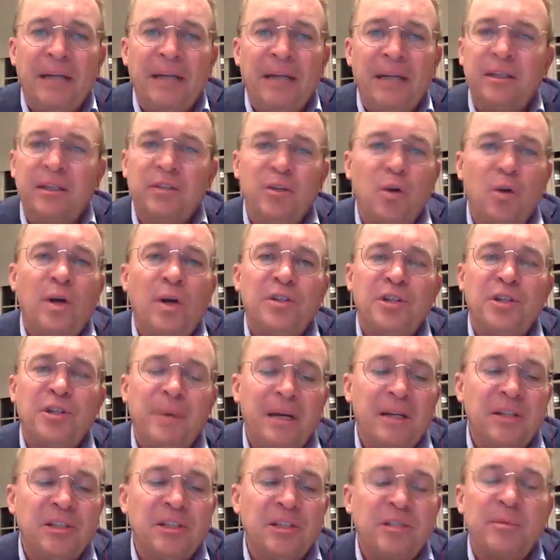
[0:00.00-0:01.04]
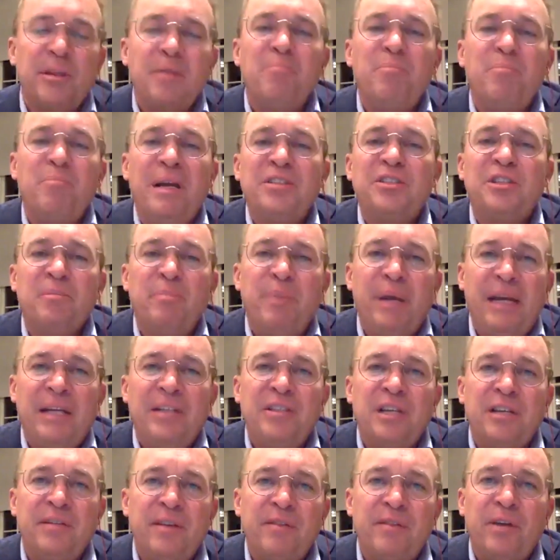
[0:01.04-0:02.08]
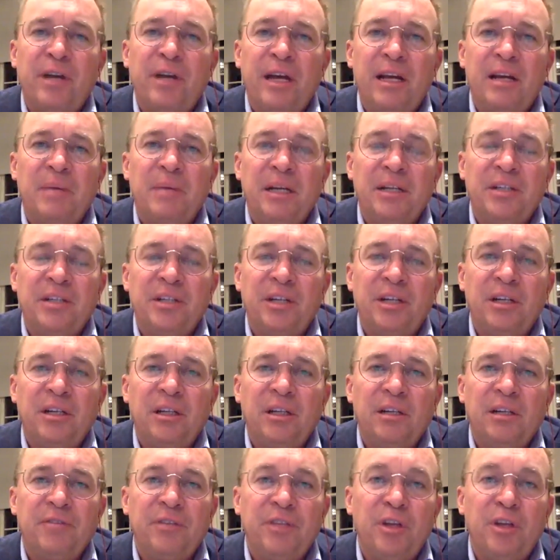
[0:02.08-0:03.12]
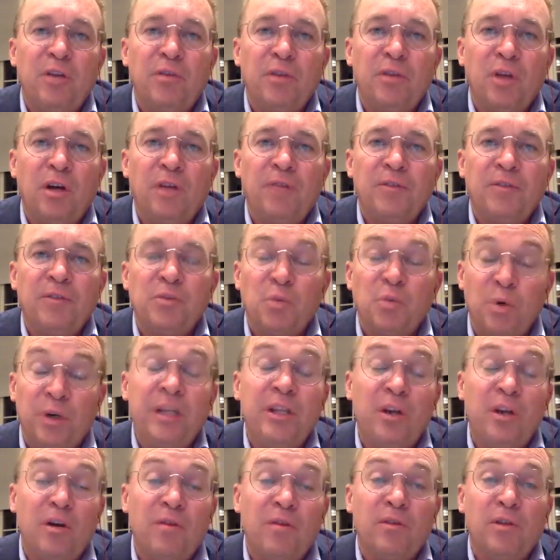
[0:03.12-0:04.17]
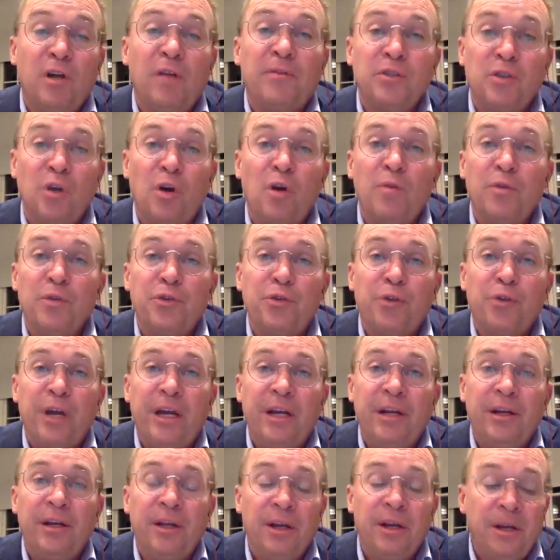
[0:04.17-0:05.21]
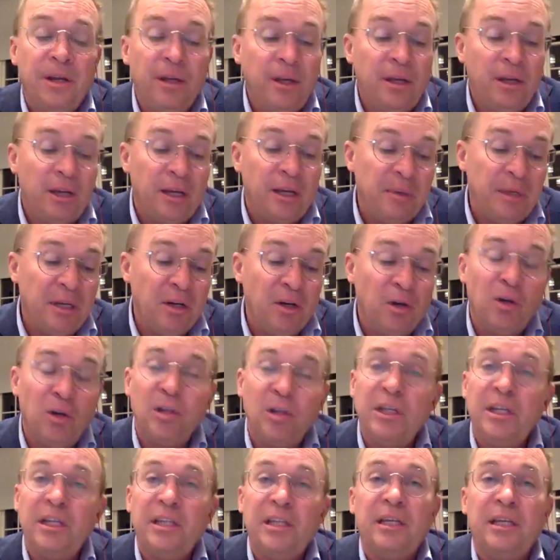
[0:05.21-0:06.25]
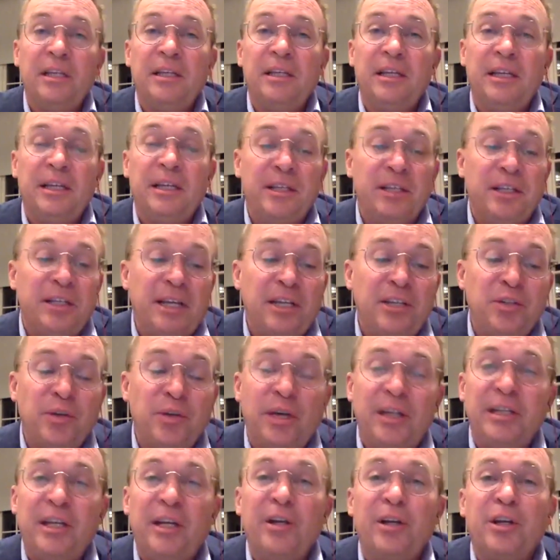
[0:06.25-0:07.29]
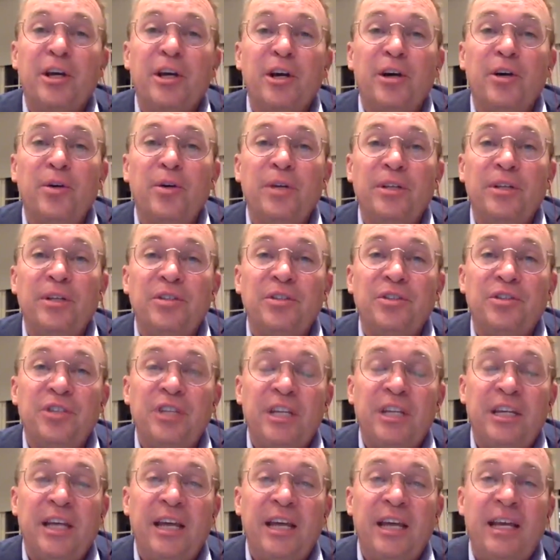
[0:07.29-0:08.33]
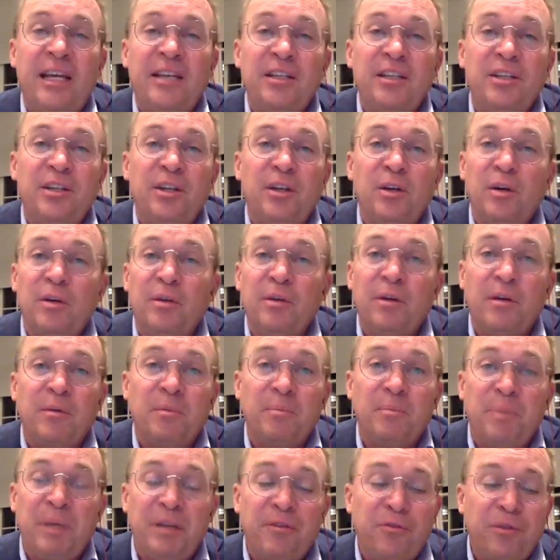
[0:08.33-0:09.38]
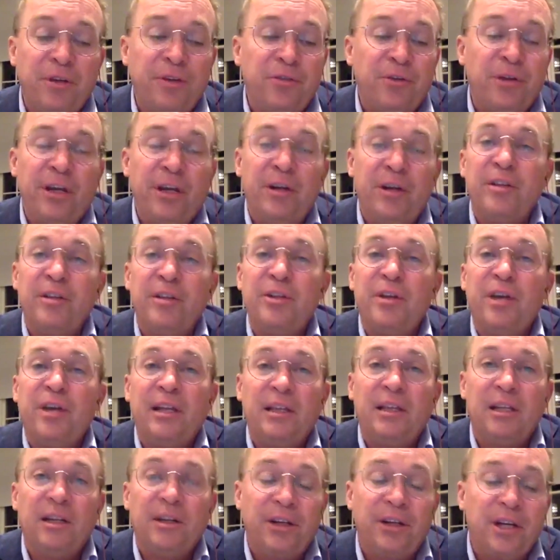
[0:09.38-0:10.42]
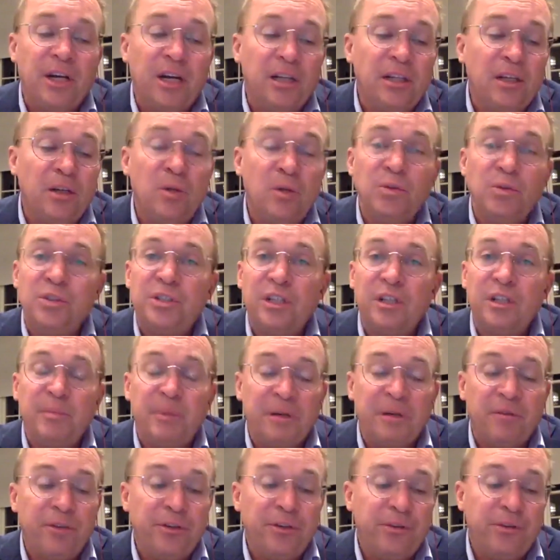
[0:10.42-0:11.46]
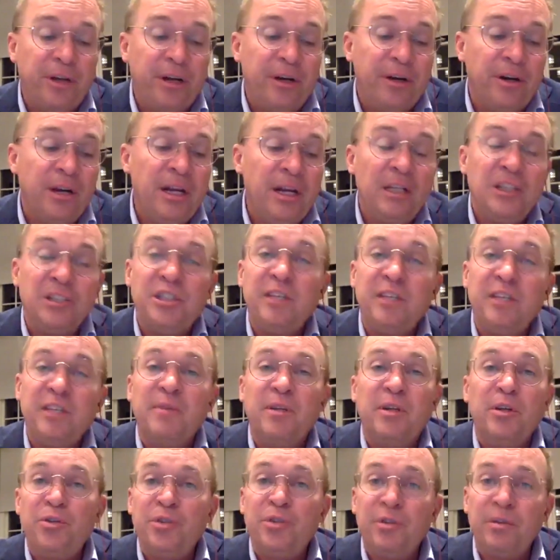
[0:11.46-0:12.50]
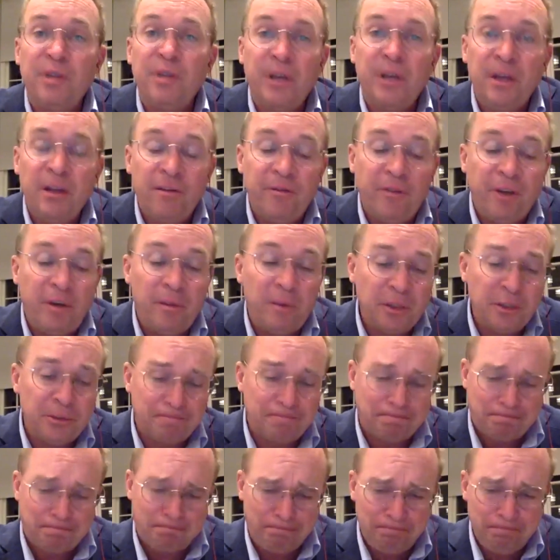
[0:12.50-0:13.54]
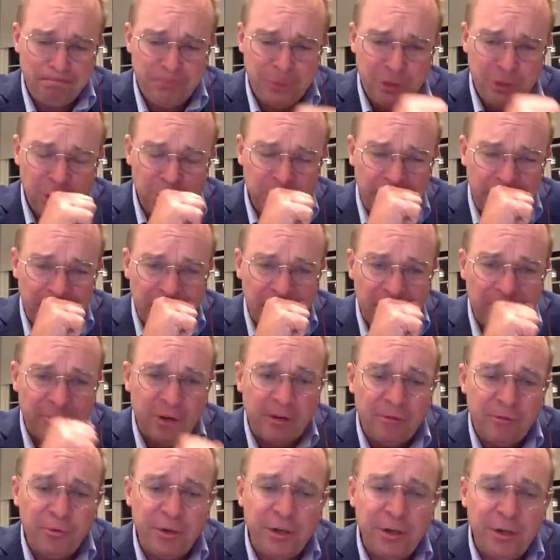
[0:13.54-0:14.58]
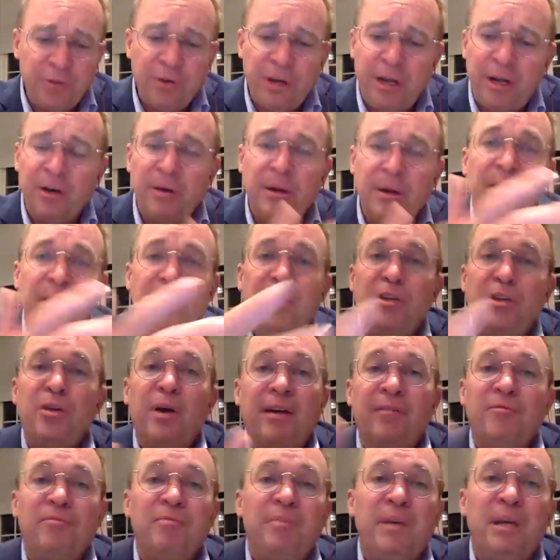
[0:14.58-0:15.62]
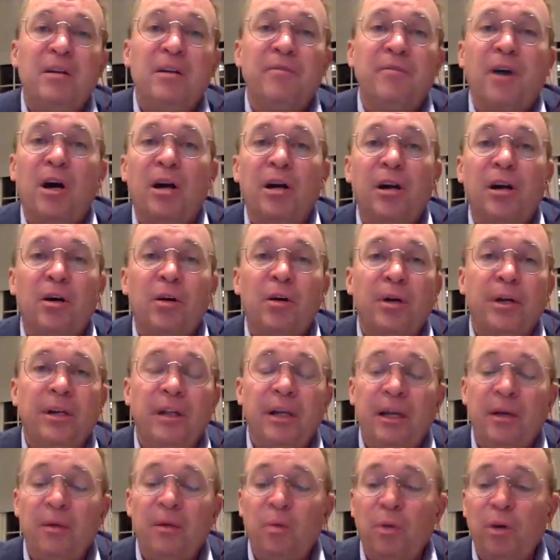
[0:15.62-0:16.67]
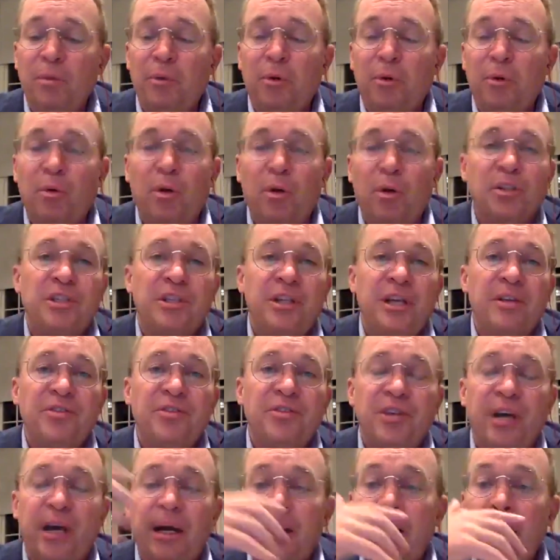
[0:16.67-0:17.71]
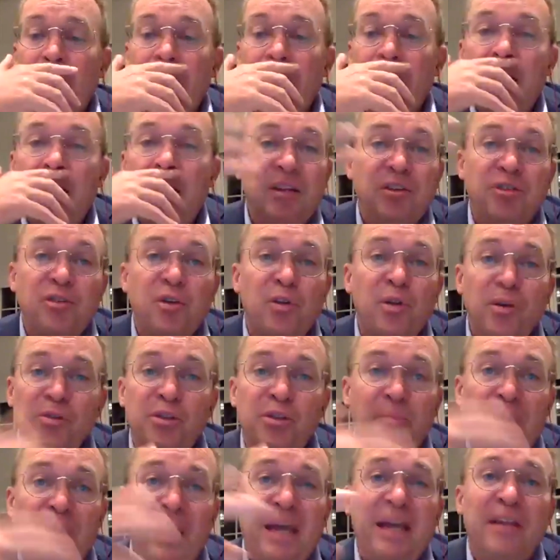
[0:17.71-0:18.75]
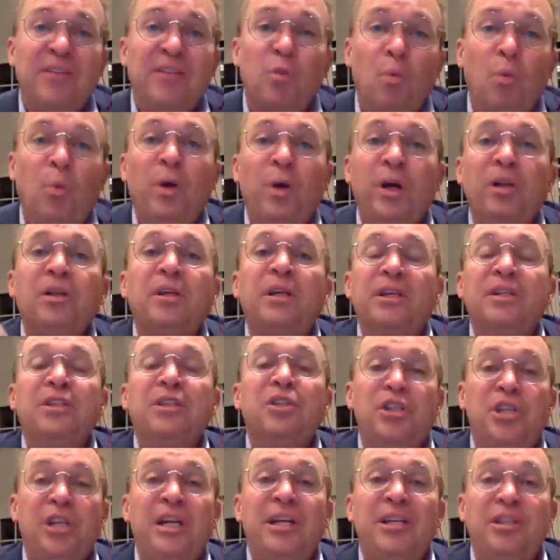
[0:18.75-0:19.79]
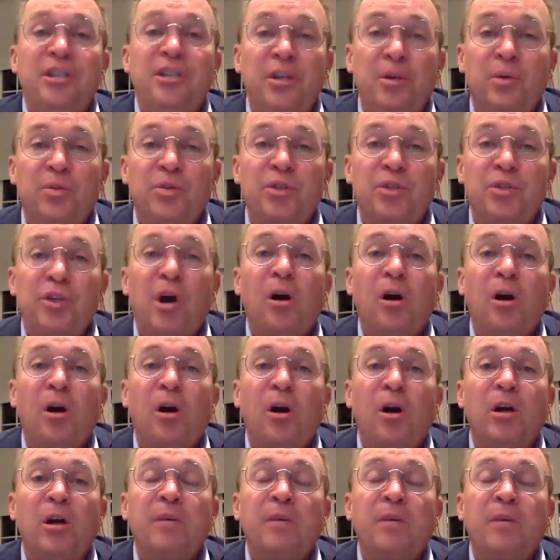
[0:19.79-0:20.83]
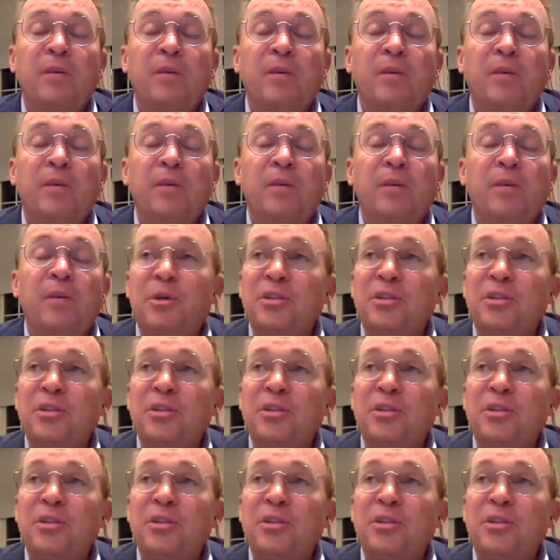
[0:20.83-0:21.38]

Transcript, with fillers: There's no question about it. Some of the best debates I've ever had in my entire life in the Oval Office were in the Oval Office over trade. I mean, early in, the days, you had Gary Cohn at CEA, and then you, a, a big free trader, and then you had Larry Kudlow, who's still a big free trader, Steve Mnuchin, very much, excuse me, a, a free trader, and then you have Peter Navarro and, and Wilbur Ross on the other side. And so those debates will continue. So the arguments will be made, Mr.